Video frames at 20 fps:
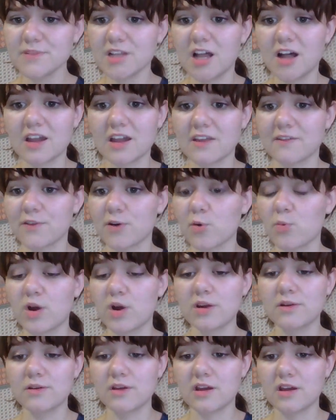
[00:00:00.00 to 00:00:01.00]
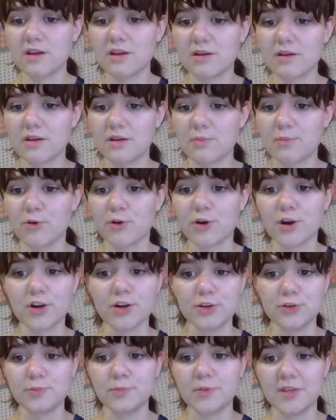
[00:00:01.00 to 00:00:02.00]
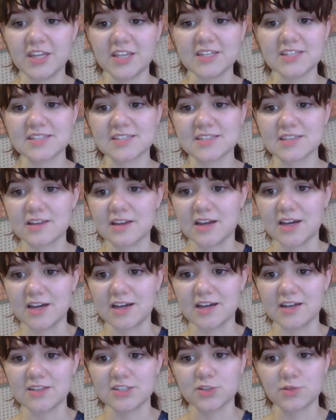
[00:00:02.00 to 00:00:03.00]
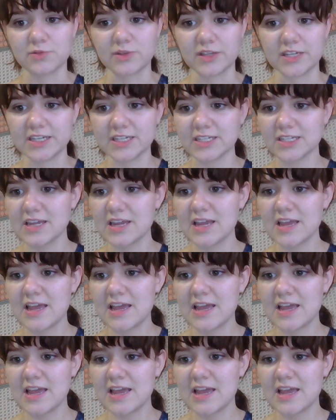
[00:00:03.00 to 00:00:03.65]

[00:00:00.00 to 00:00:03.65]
I'll give her one more new piece to read